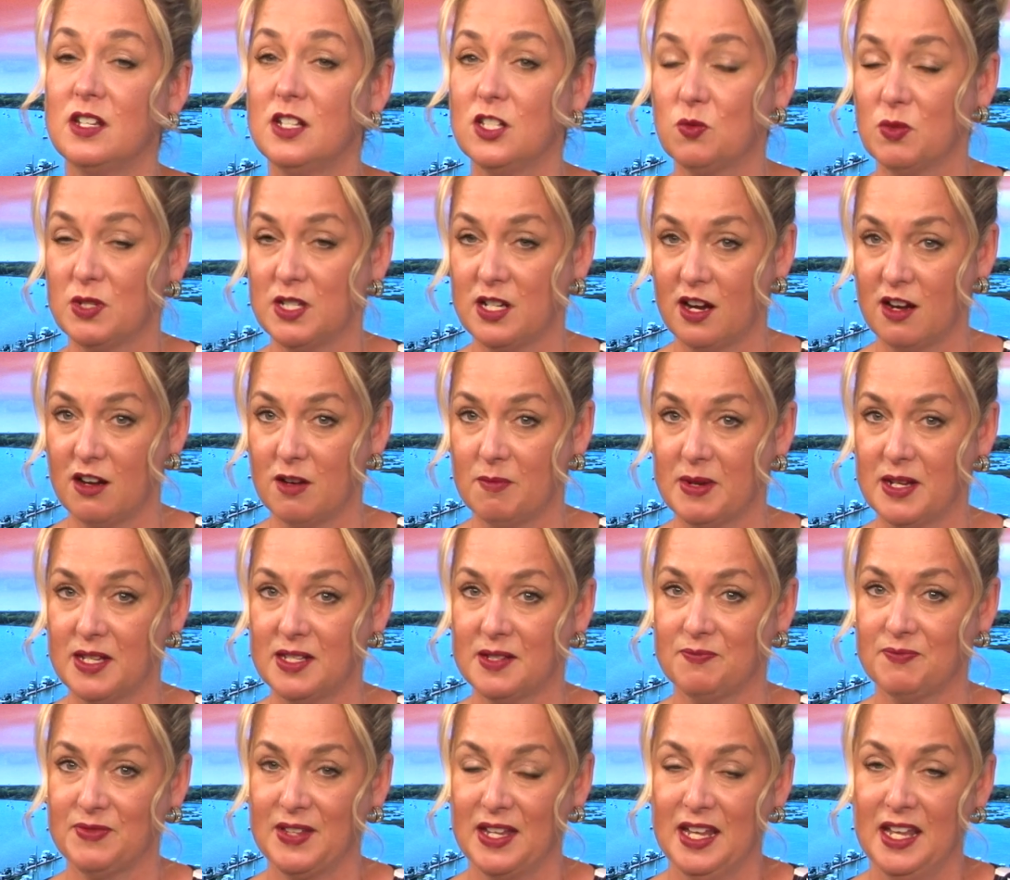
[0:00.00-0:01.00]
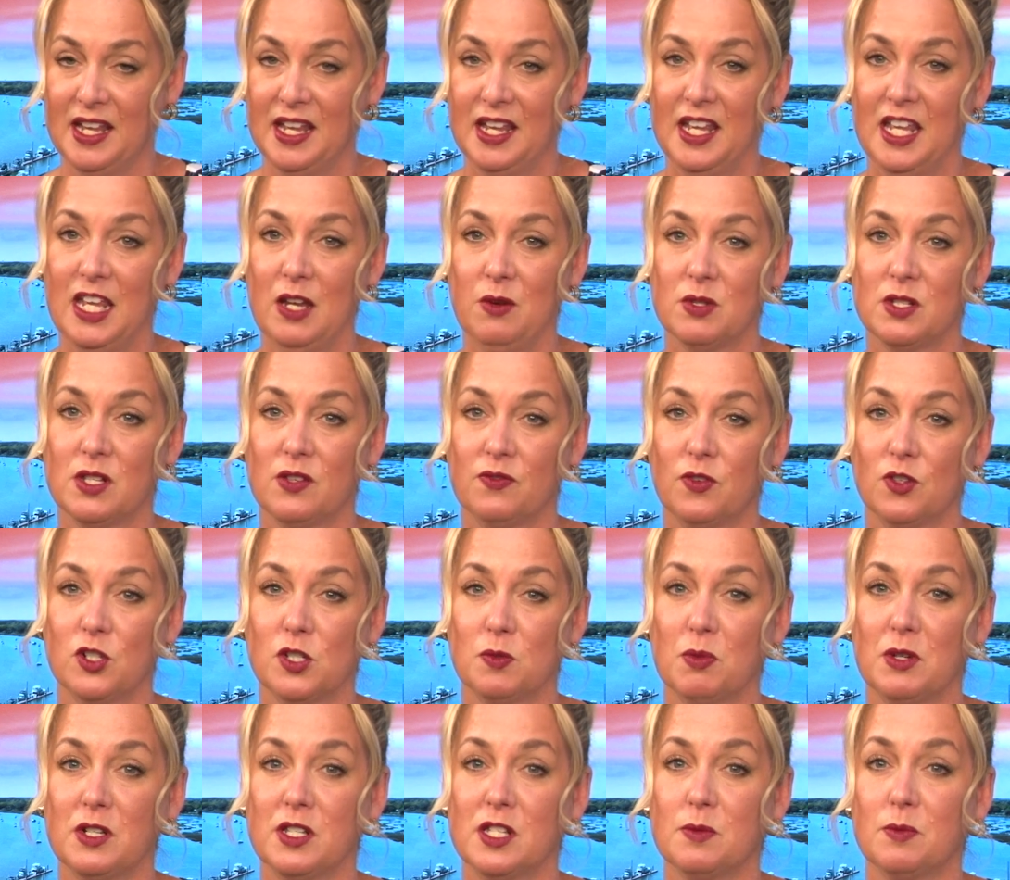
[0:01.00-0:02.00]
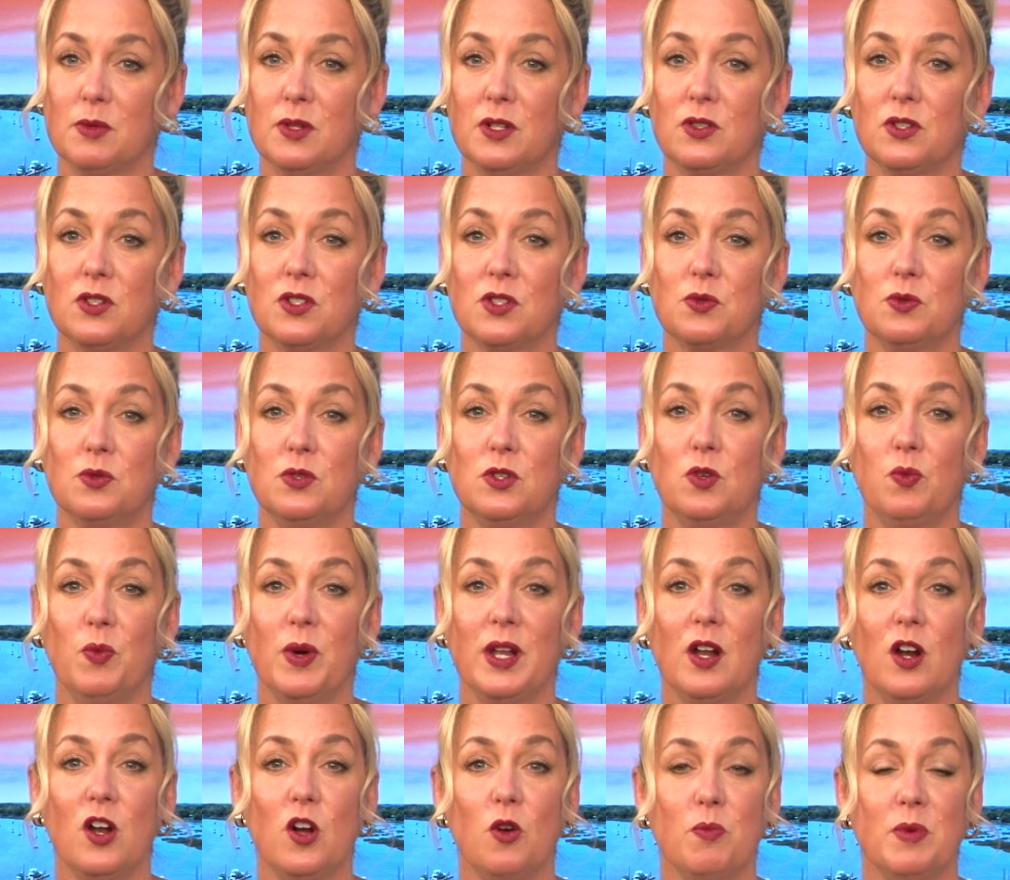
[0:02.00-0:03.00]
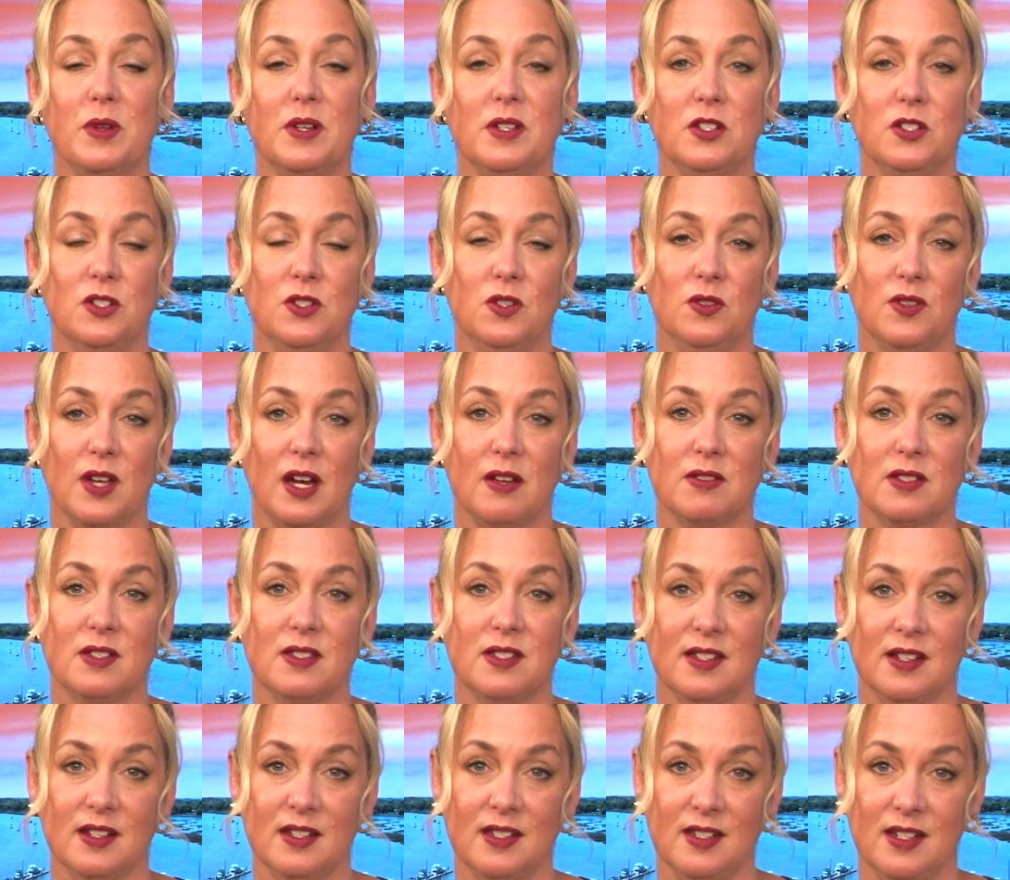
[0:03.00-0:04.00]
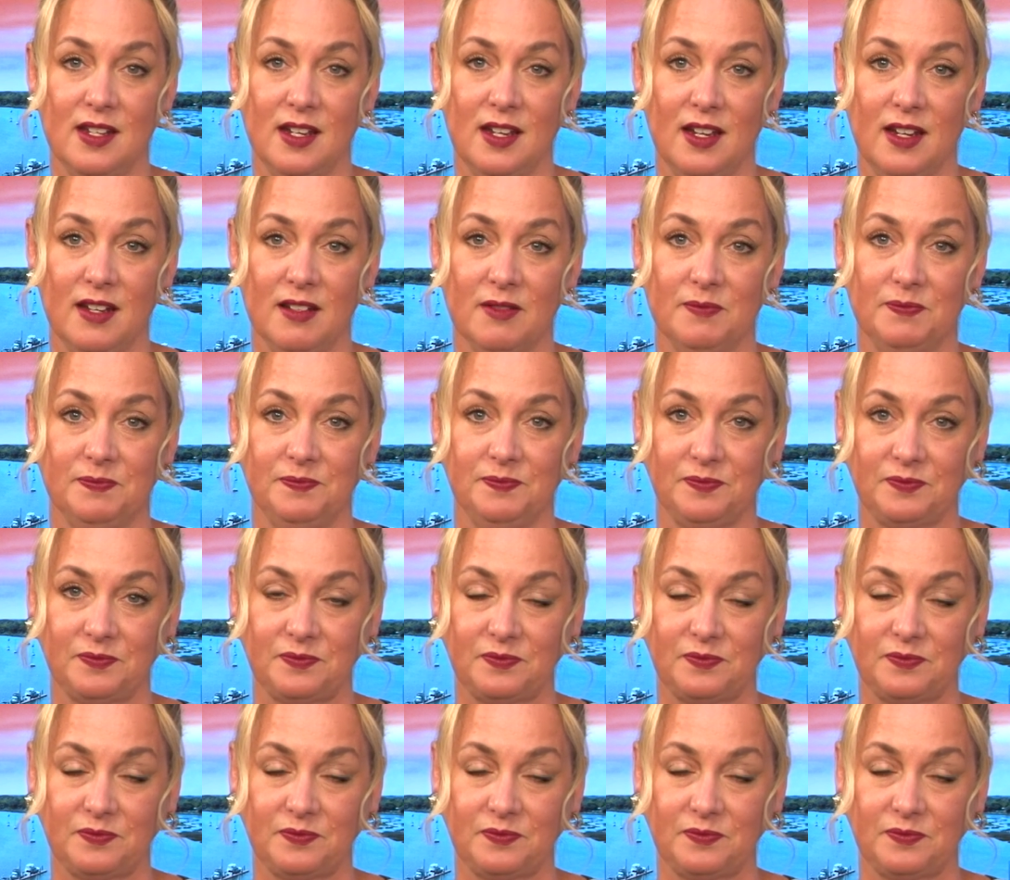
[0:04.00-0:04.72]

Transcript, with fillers: his retirement. He was the first principal at the school when it opened in 2016.